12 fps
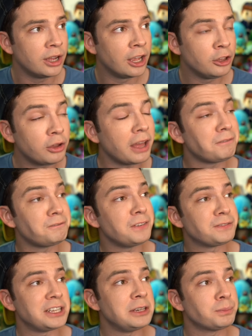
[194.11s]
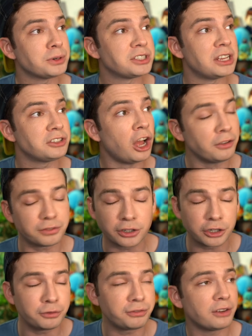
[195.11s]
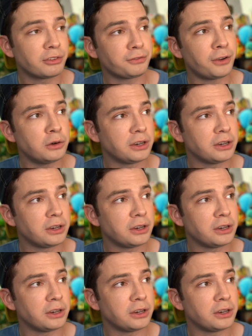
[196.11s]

you'll get 15% off your new favorite phone